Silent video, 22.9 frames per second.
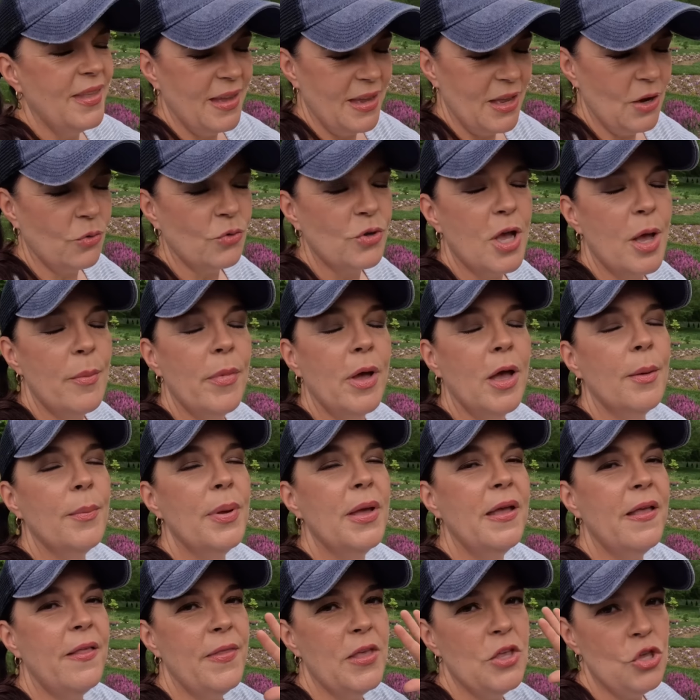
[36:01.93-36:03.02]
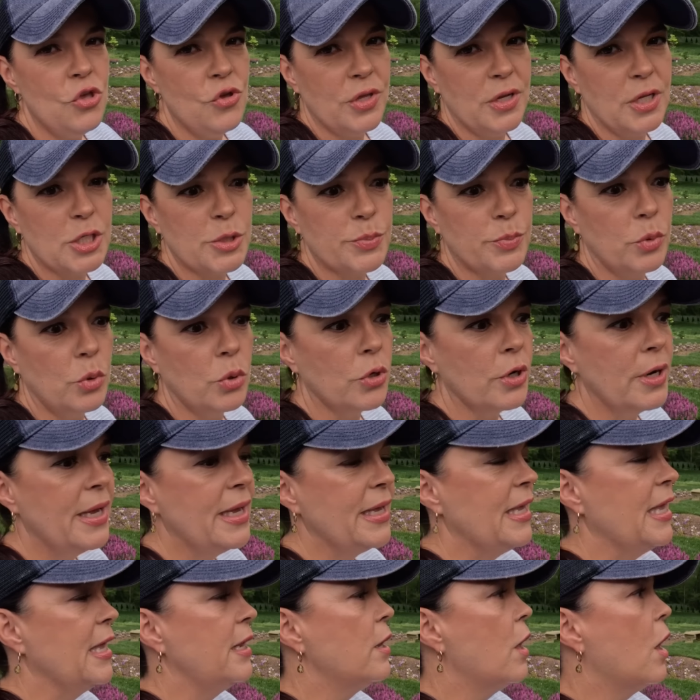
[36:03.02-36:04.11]
It'll come up and then you can explore,
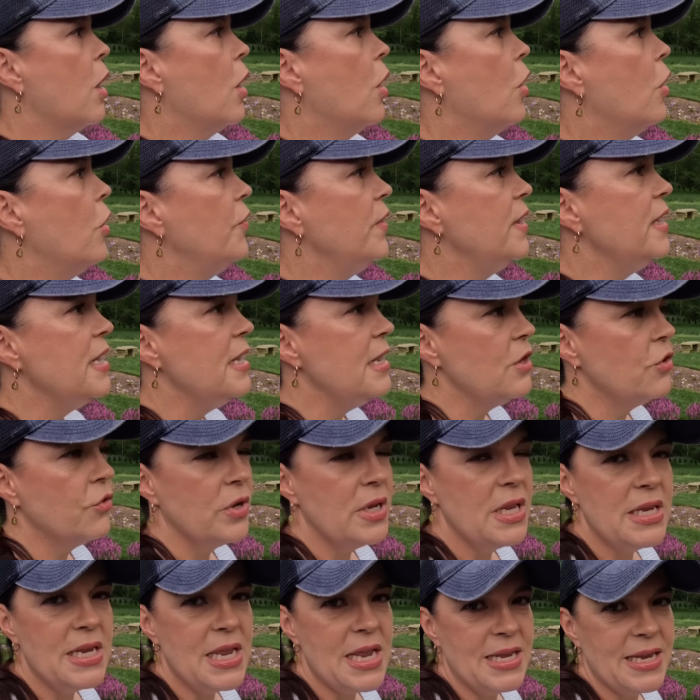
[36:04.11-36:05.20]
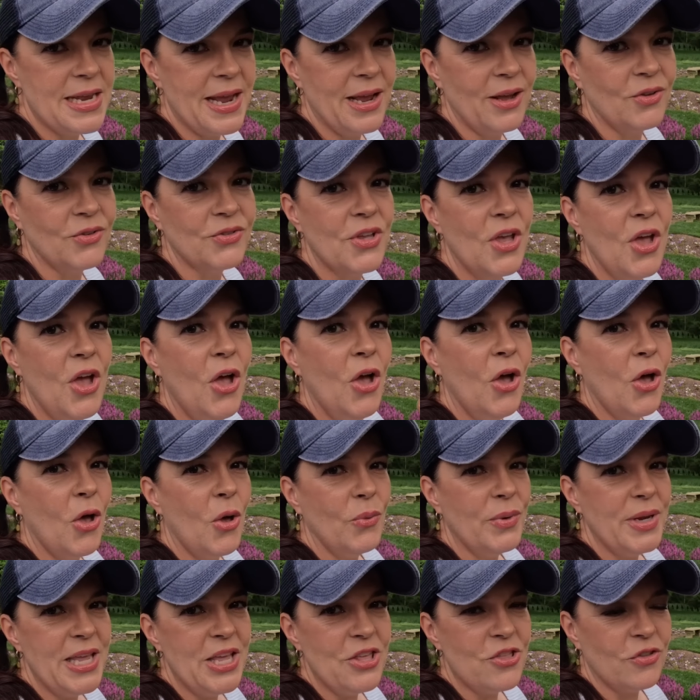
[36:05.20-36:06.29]
get all the nitty gritty details
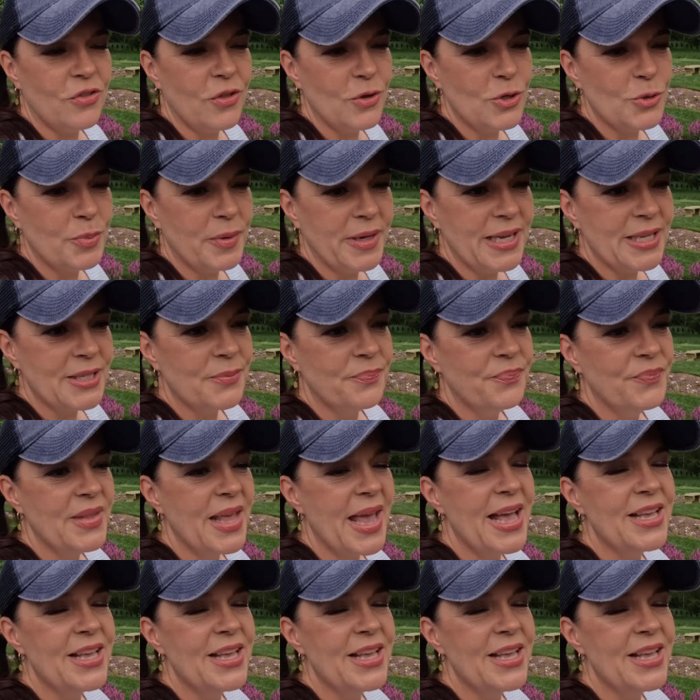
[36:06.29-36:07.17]
on each of those plants.